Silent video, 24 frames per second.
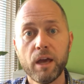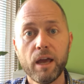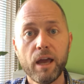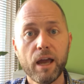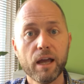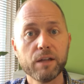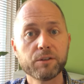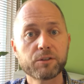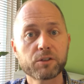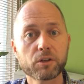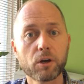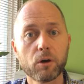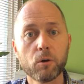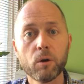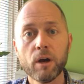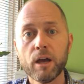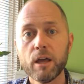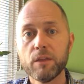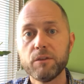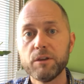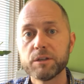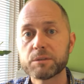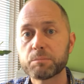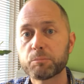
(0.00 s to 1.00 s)
And so
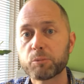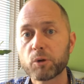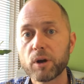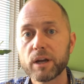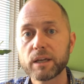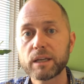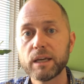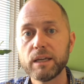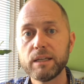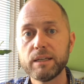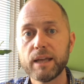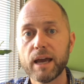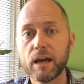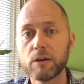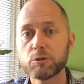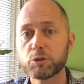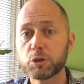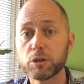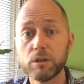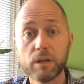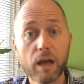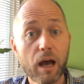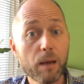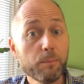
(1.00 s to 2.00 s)
this breaking down
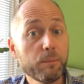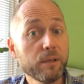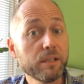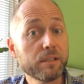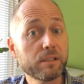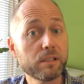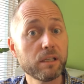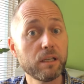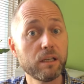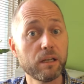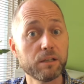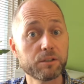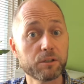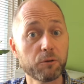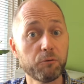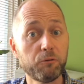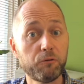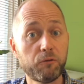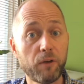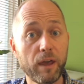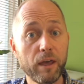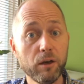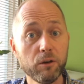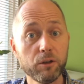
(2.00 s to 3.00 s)
should not be seen as a
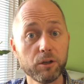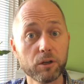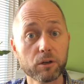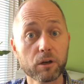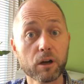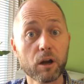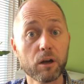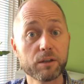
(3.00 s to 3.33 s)
failure,